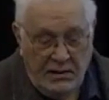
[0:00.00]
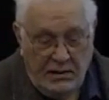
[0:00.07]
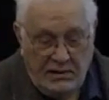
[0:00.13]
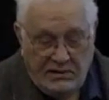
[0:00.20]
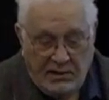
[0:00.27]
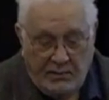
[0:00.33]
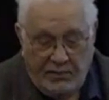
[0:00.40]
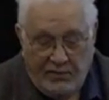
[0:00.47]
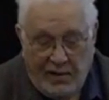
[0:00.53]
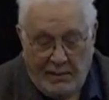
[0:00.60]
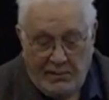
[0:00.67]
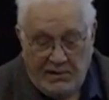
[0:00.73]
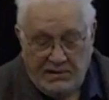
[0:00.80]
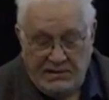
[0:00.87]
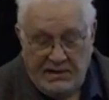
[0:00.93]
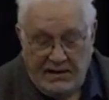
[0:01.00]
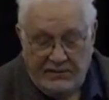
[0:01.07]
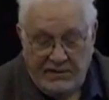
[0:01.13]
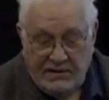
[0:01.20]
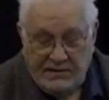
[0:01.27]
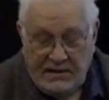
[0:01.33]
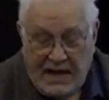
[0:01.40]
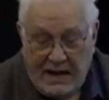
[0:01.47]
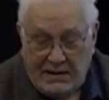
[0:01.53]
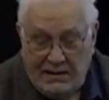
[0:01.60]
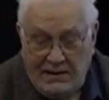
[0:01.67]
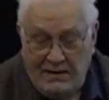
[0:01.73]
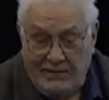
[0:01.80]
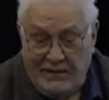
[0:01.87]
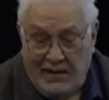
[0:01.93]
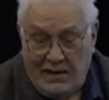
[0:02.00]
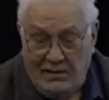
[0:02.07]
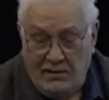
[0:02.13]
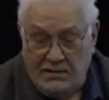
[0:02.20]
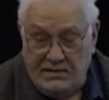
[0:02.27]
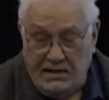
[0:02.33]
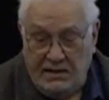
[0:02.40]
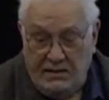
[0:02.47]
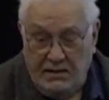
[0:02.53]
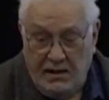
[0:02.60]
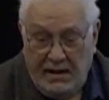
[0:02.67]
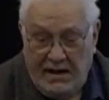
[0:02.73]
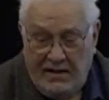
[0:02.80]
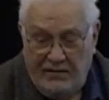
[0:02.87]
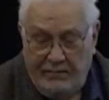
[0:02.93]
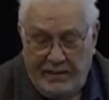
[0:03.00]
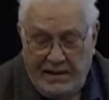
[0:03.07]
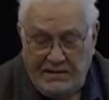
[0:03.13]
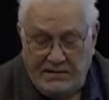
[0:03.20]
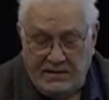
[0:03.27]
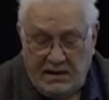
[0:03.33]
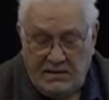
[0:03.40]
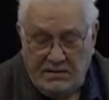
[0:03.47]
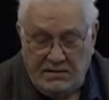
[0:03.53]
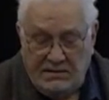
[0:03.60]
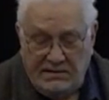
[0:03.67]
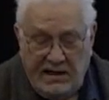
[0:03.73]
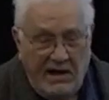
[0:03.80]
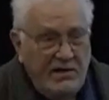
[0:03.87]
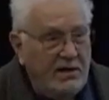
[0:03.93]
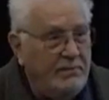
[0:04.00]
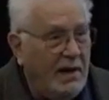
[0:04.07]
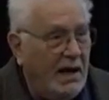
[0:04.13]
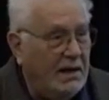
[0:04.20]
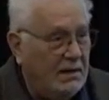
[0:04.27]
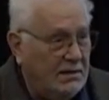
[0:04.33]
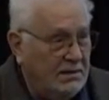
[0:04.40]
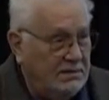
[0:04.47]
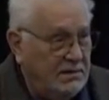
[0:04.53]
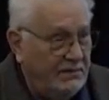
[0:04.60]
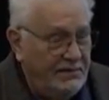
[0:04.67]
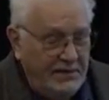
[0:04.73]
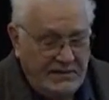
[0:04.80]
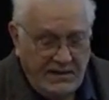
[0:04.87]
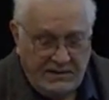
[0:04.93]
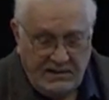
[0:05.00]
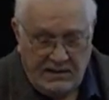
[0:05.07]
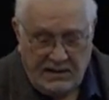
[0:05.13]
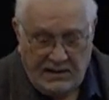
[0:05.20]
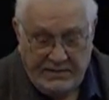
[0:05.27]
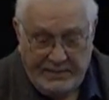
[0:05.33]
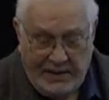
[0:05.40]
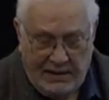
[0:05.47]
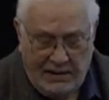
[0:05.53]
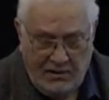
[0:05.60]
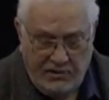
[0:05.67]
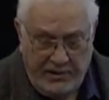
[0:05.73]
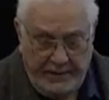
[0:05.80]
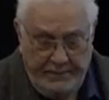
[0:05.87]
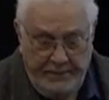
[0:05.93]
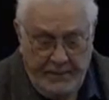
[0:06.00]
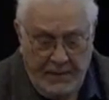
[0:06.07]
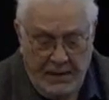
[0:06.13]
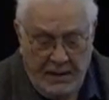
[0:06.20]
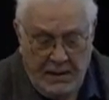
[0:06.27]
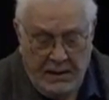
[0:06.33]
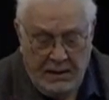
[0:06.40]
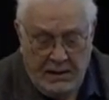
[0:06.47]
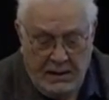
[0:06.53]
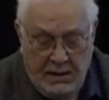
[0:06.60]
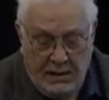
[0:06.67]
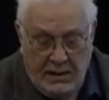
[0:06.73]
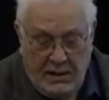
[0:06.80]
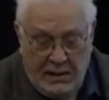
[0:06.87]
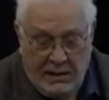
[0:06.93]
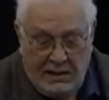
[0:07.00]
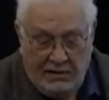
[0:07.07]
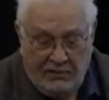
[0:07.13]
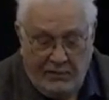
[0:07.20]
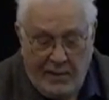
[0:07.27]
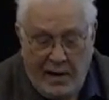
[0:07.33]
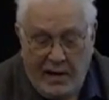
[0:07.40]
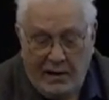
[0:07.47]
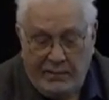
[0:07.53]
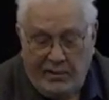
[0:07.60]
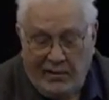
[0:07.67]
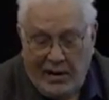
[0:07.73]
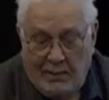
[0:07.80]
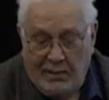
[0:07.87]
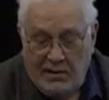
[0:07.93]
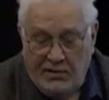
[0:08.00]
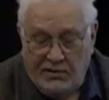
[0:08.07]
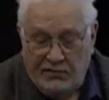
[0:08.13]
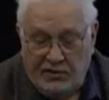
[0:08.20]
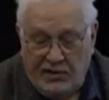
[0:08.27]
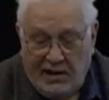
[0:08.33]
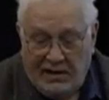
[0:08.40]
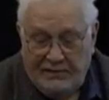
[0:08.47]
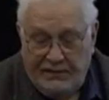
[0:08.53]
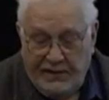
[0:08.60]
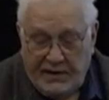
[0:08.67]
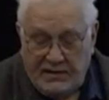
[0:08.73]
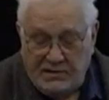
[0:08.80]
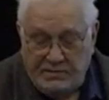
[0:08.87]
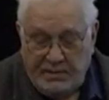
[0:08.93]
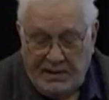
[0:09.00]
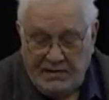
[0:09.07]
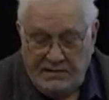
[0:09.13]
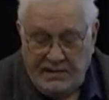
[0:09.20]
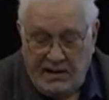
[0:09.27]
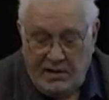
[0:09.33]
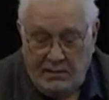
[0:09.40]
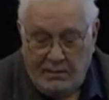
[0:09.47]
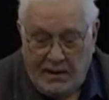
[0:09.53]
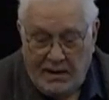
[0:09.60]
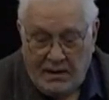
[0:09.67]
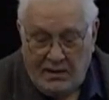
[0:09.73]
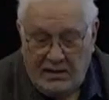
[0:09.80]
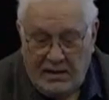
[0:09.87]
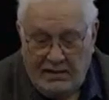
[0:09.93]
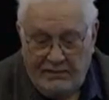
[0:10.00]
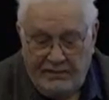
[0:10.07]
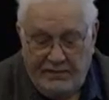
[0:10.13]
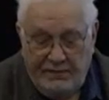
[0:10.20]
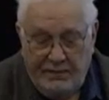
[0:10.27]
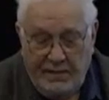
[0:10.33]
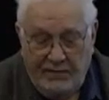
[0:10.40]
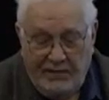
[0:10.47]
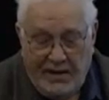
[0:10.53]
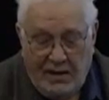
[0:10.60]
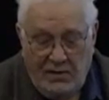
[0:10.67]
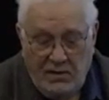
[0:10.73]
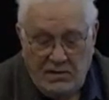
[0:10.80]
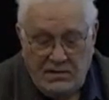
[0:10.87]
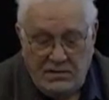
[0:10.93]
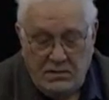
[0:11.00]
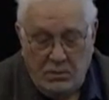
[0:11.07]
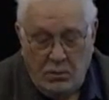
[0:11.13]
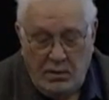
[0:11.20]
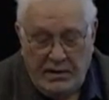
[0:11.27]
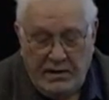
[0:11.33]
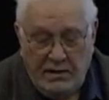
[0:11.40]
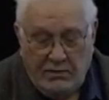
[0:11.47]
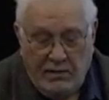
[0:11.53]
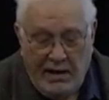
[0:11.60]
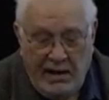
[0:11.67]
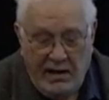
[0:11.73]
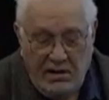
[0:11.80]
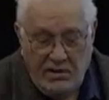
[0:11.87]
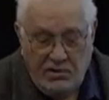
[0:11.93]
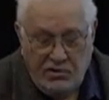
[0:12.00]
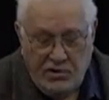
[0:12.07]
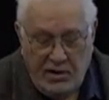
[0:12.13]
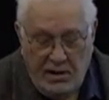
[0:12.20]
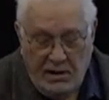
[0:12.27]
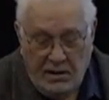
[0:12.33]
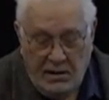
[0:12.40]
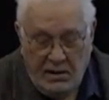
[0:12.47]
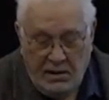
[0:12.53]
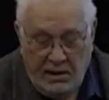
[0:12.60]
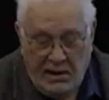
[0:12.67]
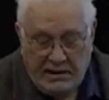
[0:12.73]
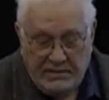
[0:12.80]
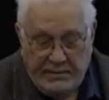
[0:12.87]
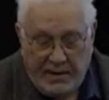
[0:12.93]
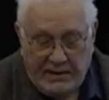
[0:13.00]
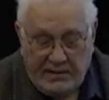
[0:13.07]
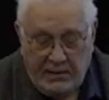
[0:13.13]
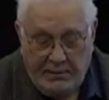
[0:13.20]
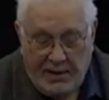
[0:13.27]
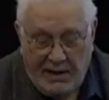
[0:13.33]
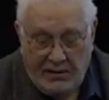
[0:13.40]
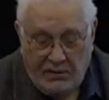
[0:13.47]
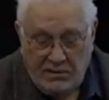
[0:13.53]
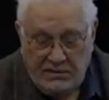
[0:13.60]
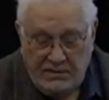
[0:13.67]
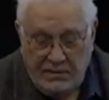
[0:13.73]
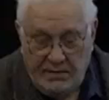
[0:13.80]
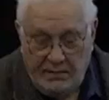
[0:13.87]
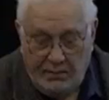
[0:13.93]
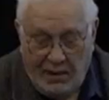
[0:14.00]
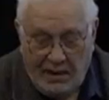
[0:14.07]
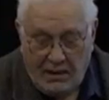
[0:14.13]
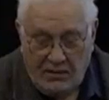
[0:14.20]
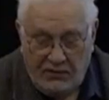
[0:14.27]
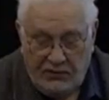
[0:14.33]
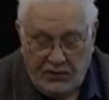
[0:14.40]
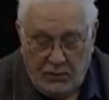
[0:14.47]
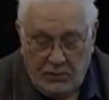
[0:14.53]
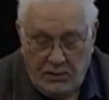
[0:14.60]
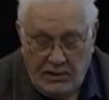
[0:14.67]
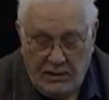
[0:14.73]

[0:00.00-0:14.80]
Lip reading: Some parameters have exactly the values they have based on standard models, so physics and cosmology. And the remaining parameters are not fixed by standard model, have values within the range expected by those models. So